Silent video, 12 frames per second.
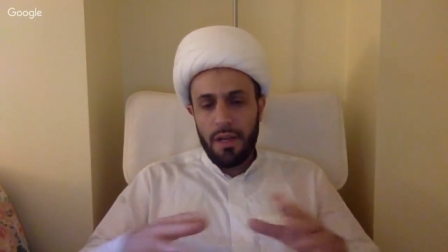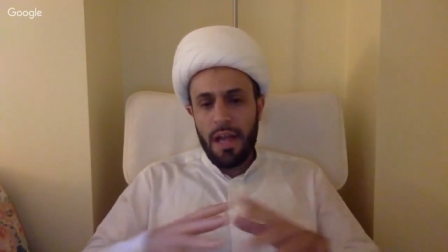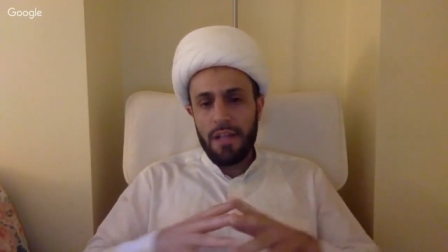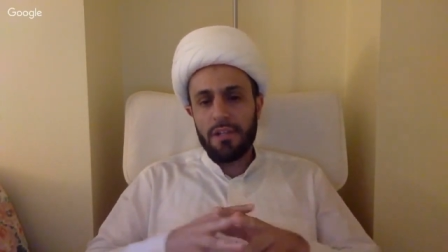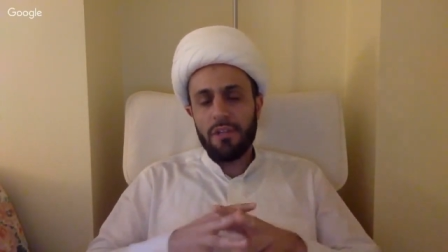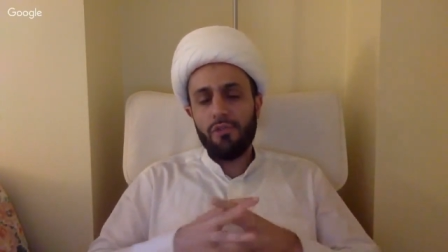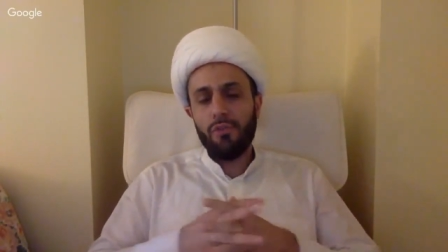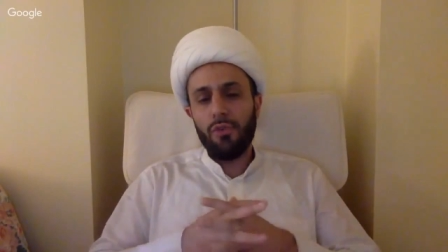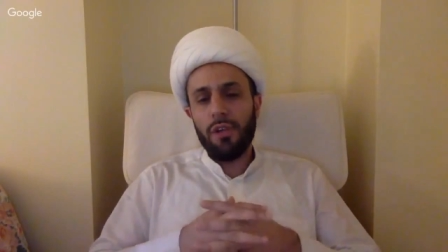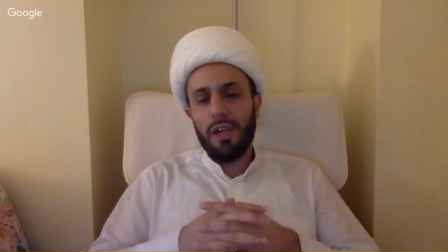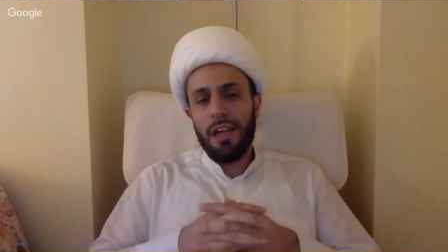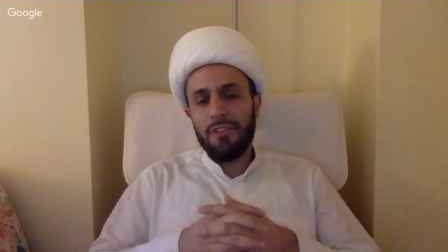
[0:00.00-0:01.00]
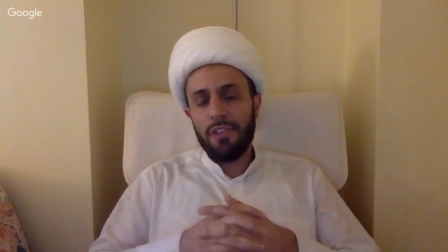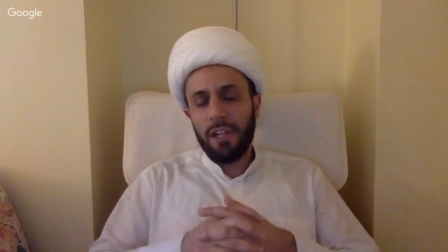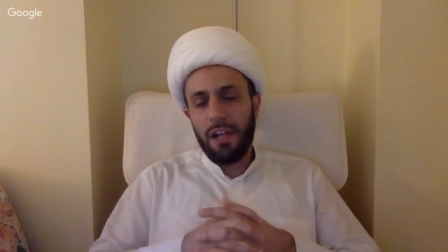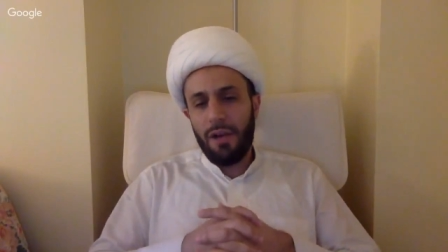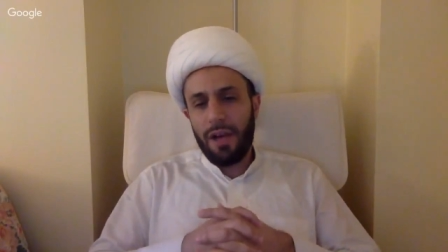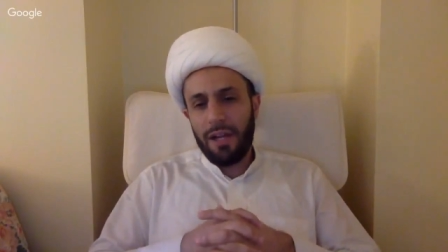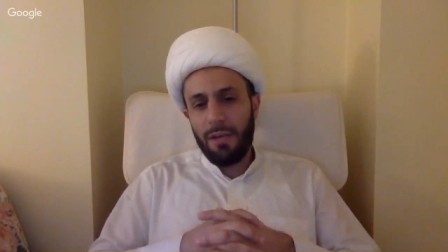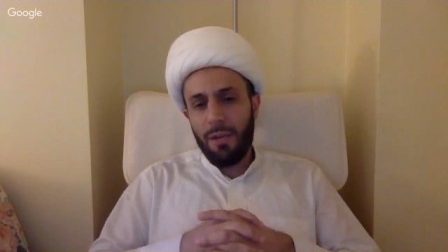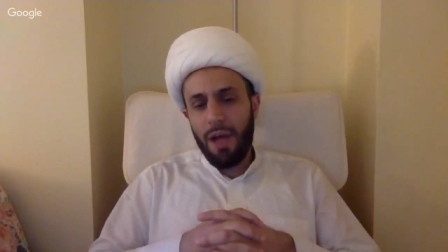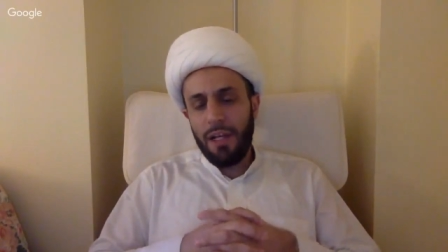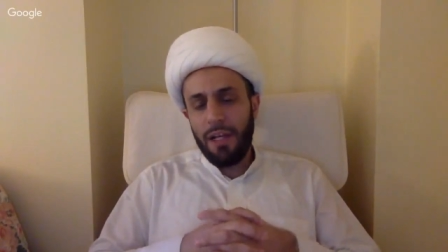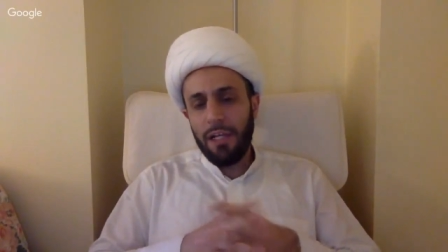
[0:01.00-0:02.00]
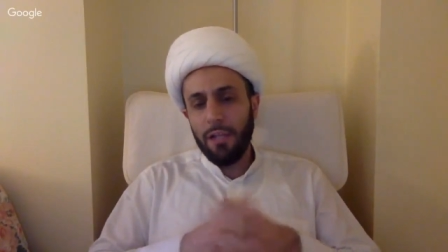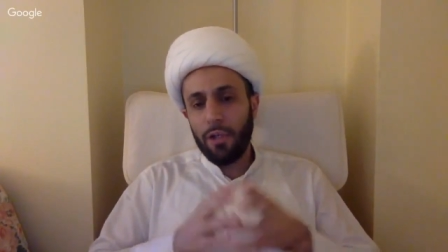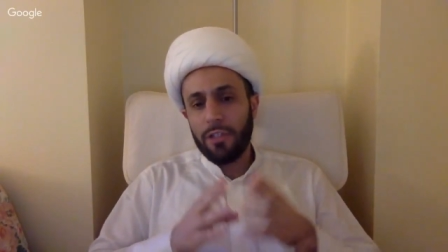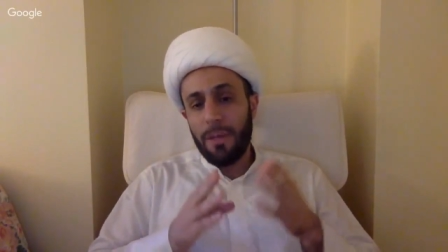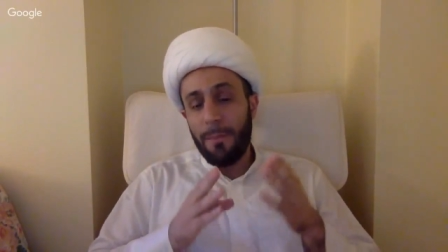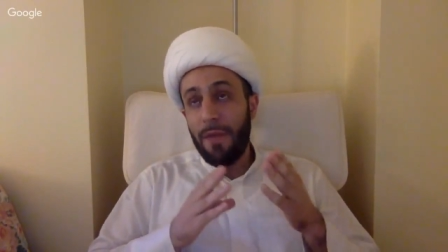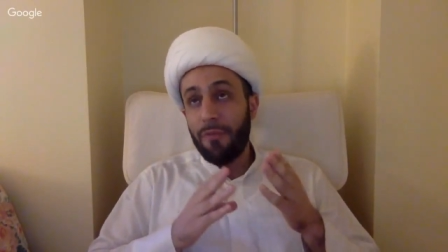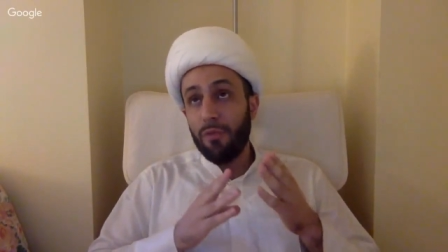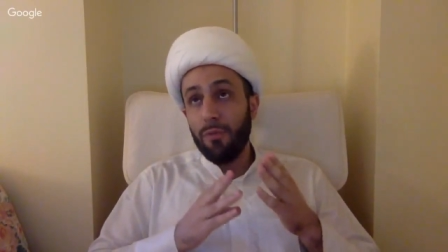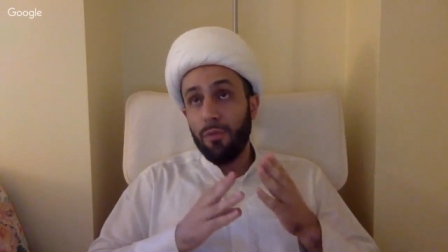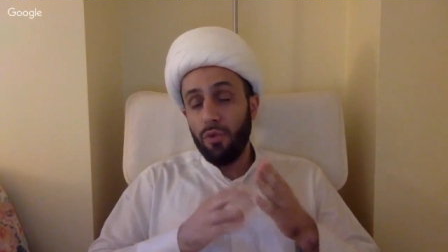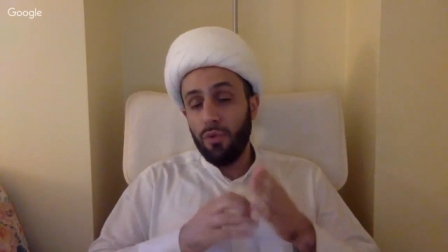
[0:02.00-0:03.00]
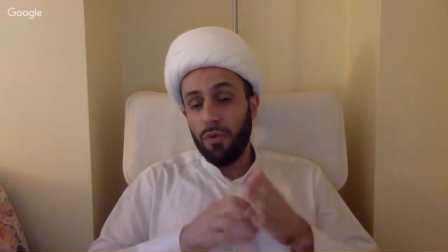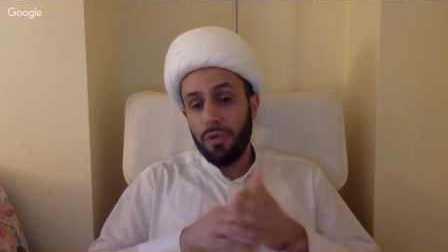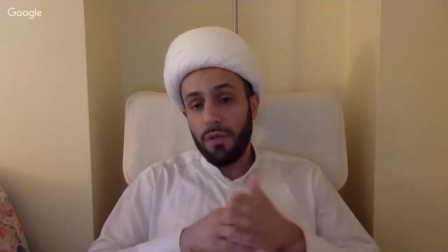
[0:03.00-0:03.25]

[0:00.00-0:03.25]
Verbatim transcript: and Rasulullah sallallahu alayhi wa alihi, he looked up at the moon